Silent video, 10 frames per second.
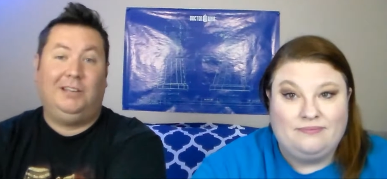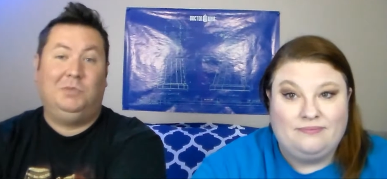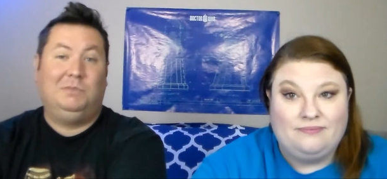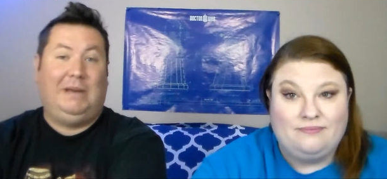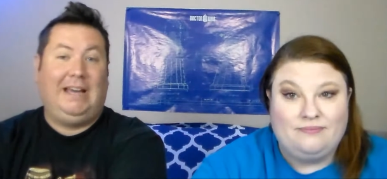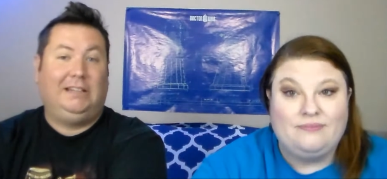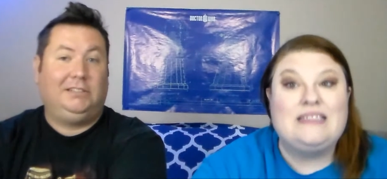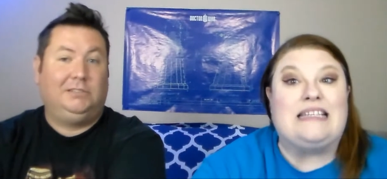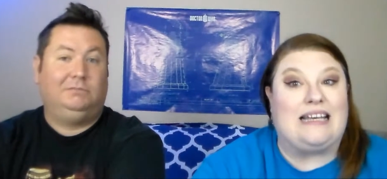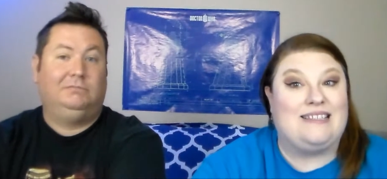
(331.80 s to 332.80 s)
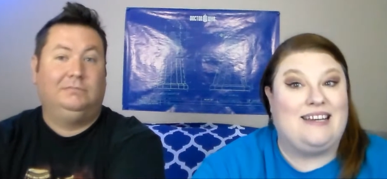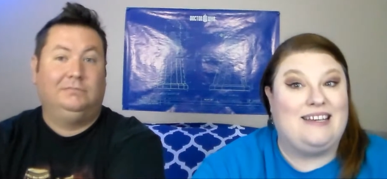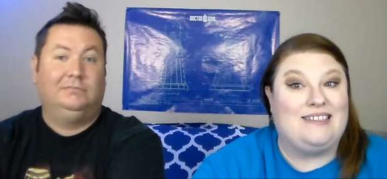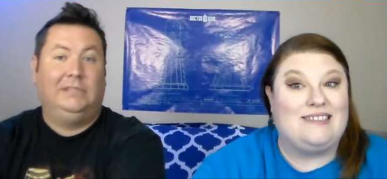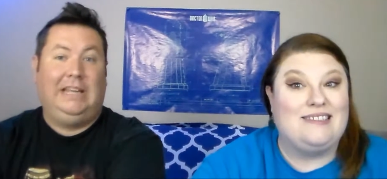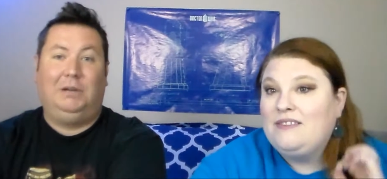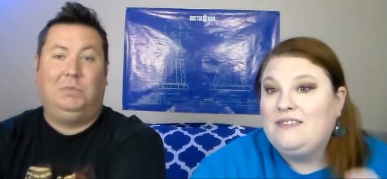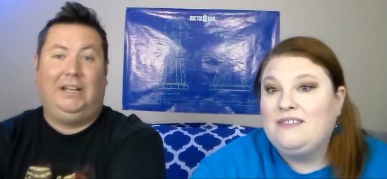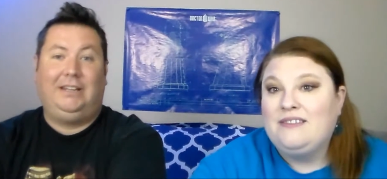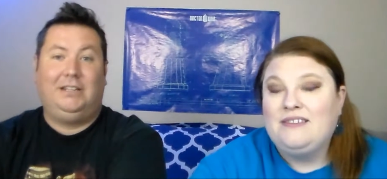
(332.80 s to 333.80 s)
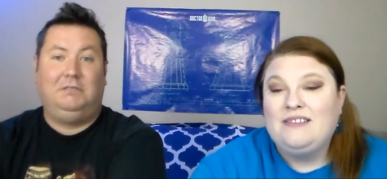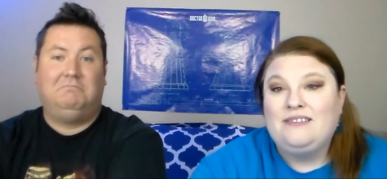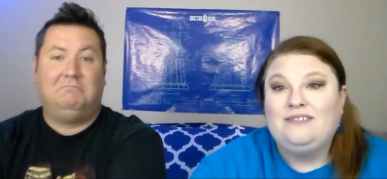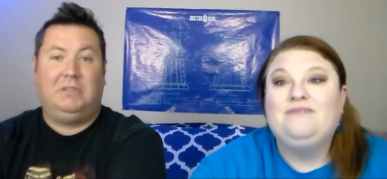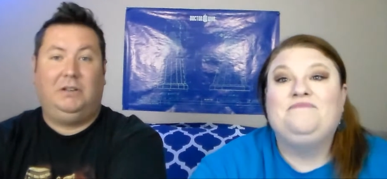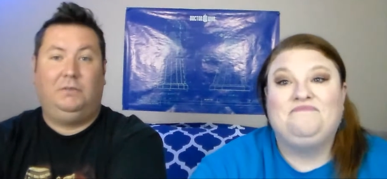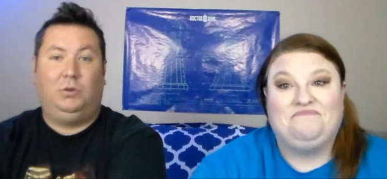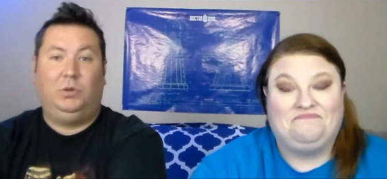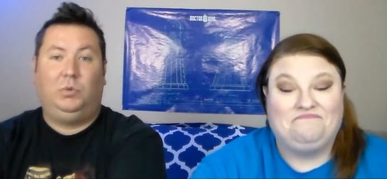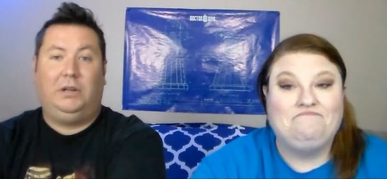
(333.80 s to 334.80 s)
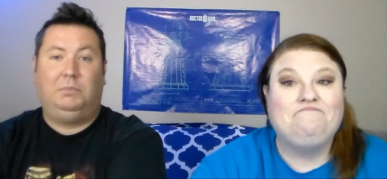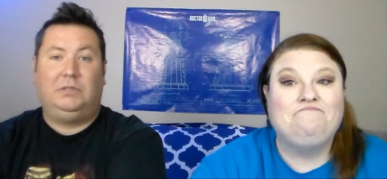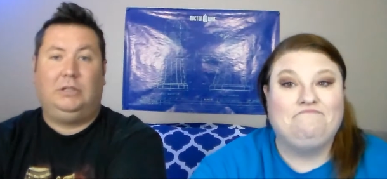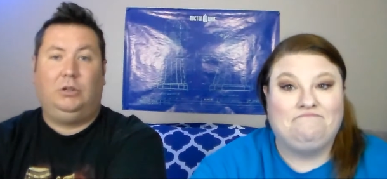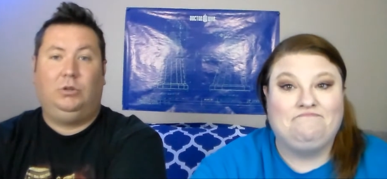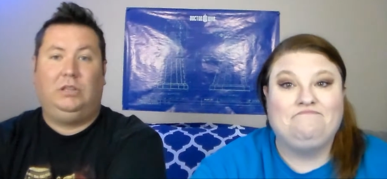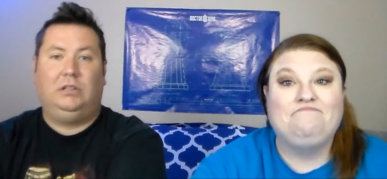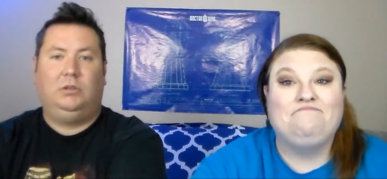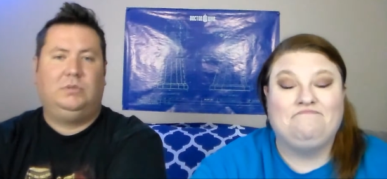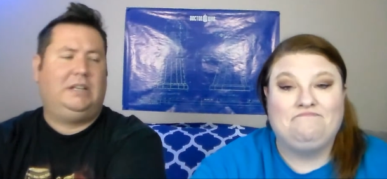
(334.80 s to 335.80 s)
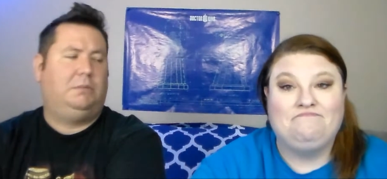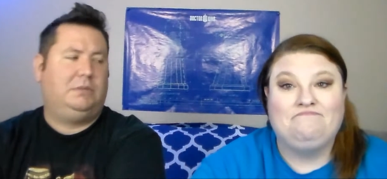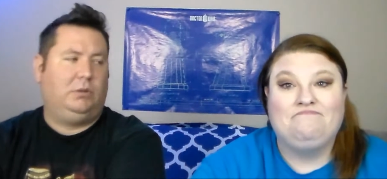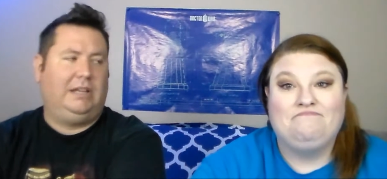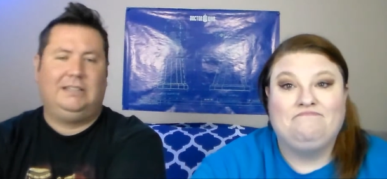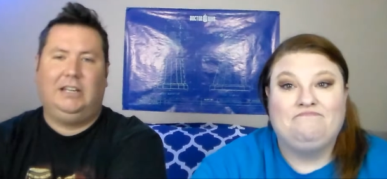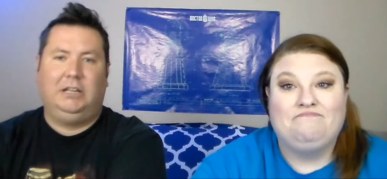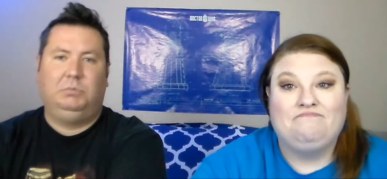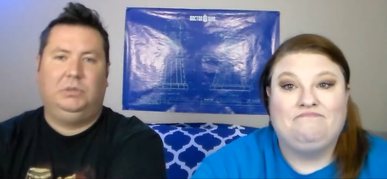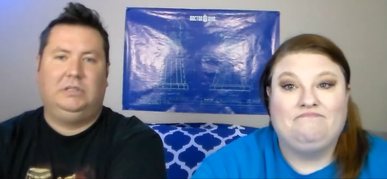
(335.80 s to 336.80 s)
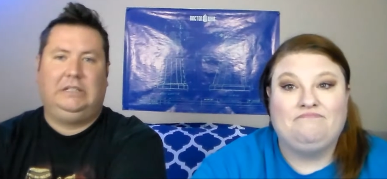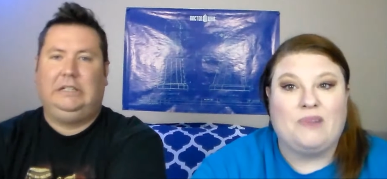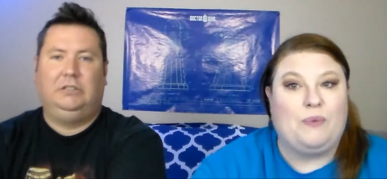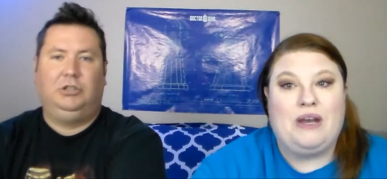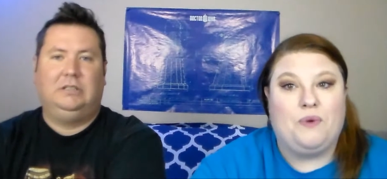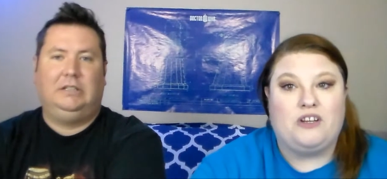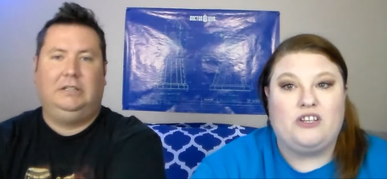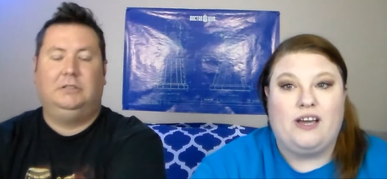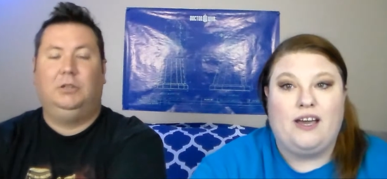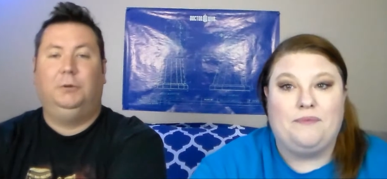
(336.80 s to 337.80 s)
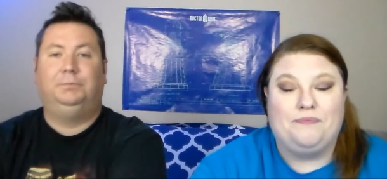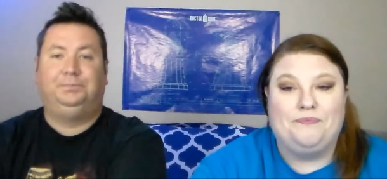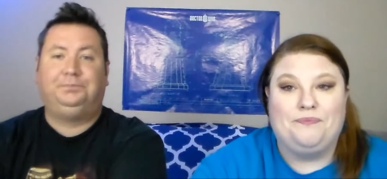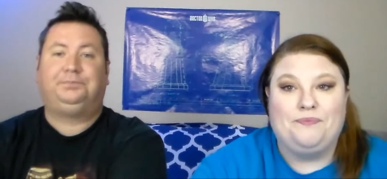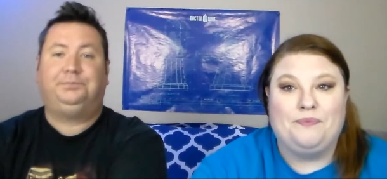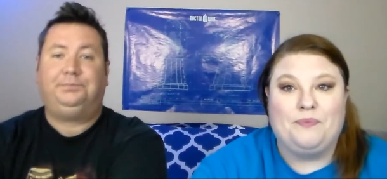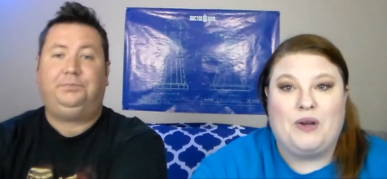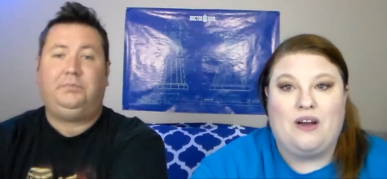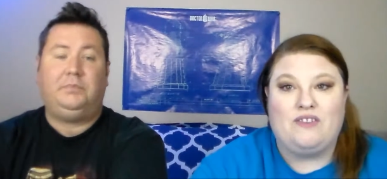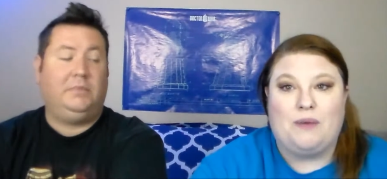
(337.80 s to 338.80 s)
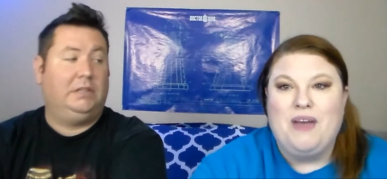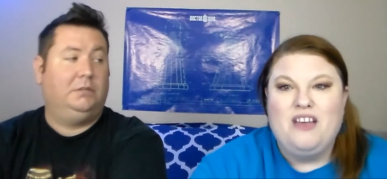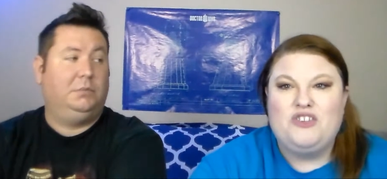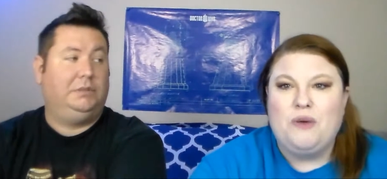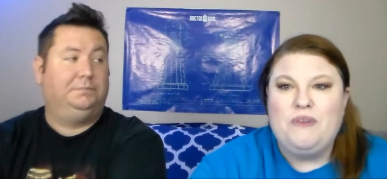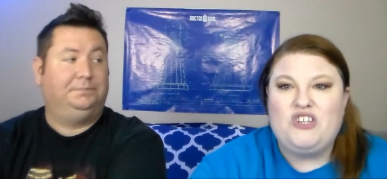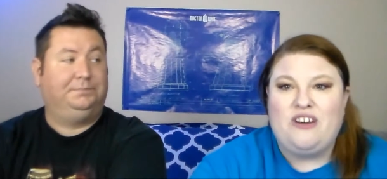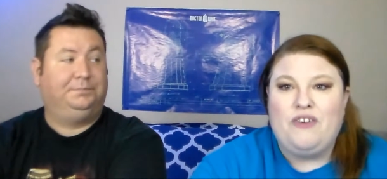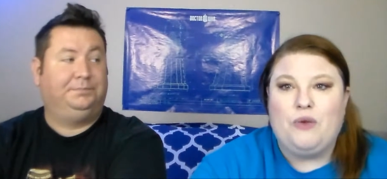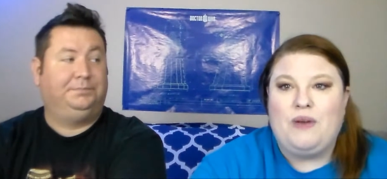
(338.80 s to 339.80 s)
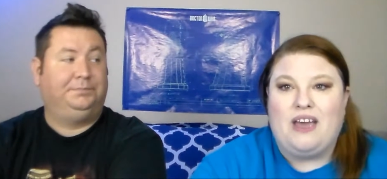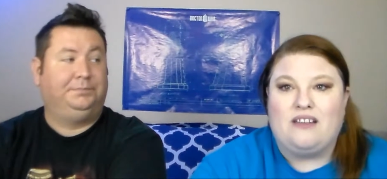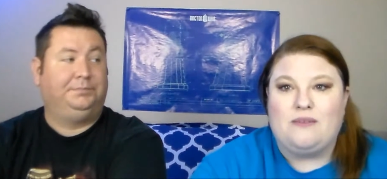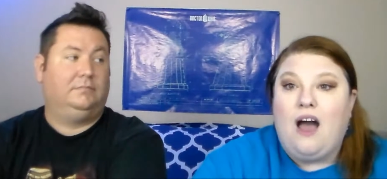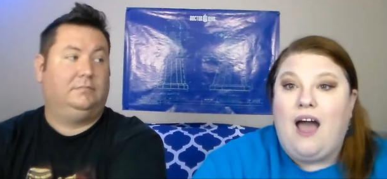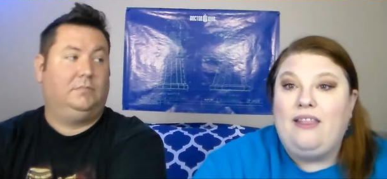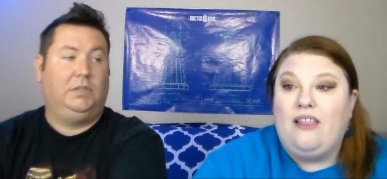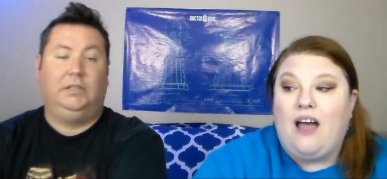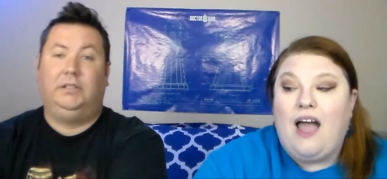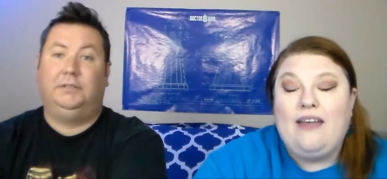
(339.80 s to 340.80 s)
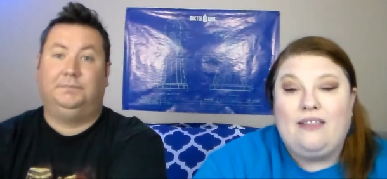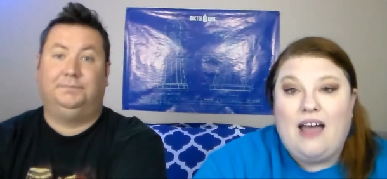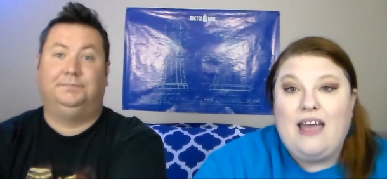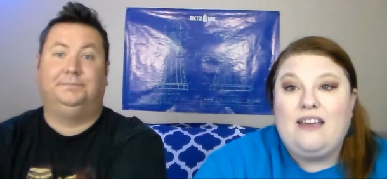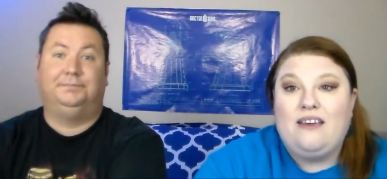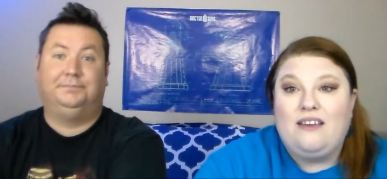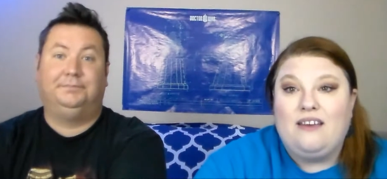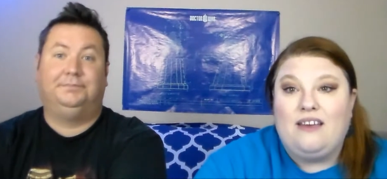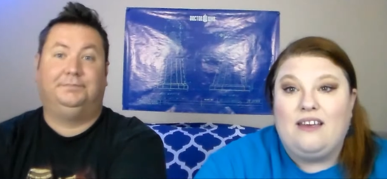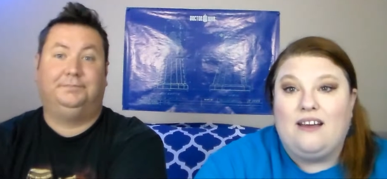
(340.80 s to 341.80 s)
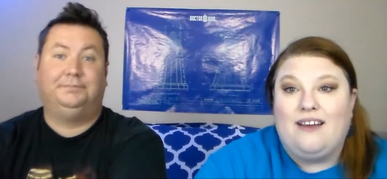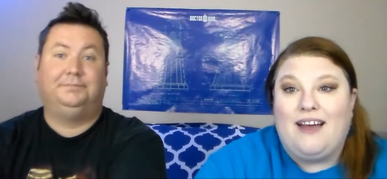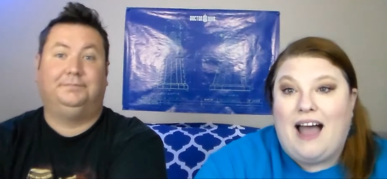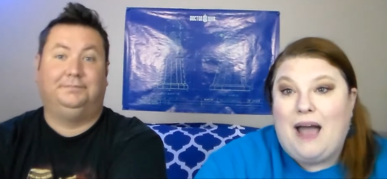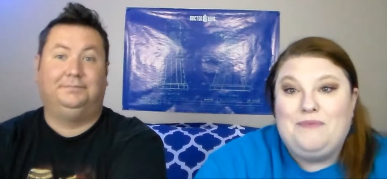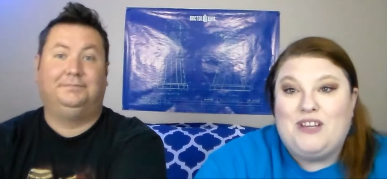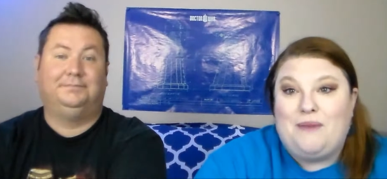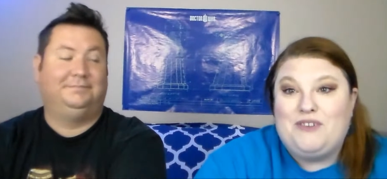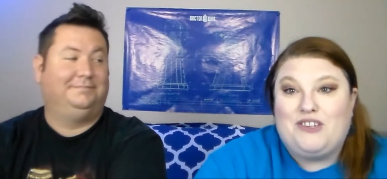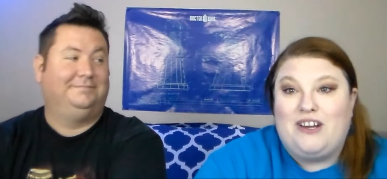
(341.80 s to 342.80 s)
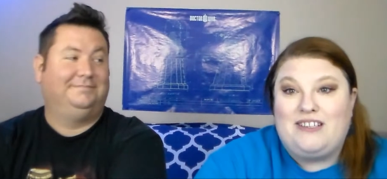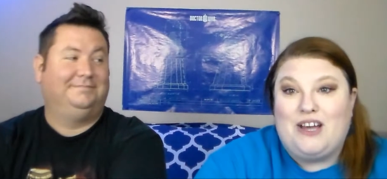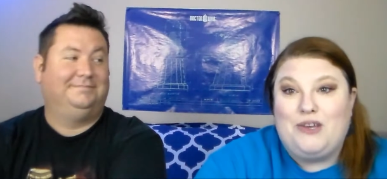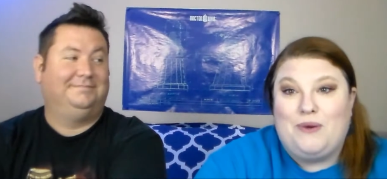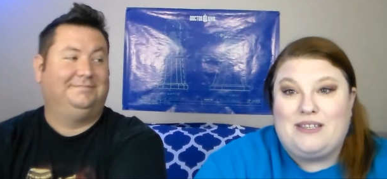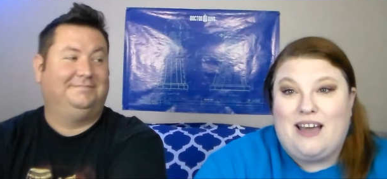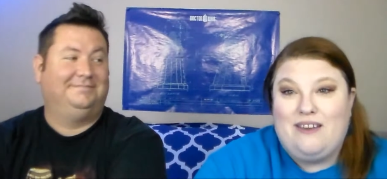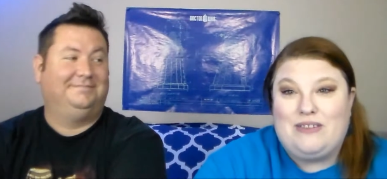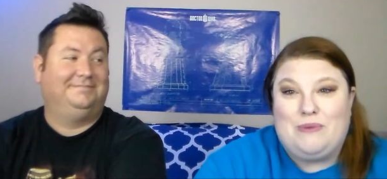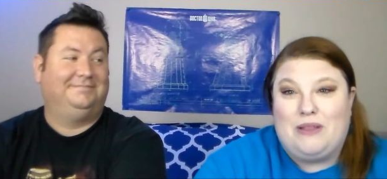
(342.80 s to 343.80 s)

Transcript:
Speaker 1: Time is back. Yes, it is. I'm liking it. Only one episode. That, there was an episode last night, but I didn't get. We didn't watch it yet.
Speaker 2: Yeah, mm -hmm. We don't have time. So much stuff on the weekend. I I like I, am I'm, just gonna tell you, it's kind of a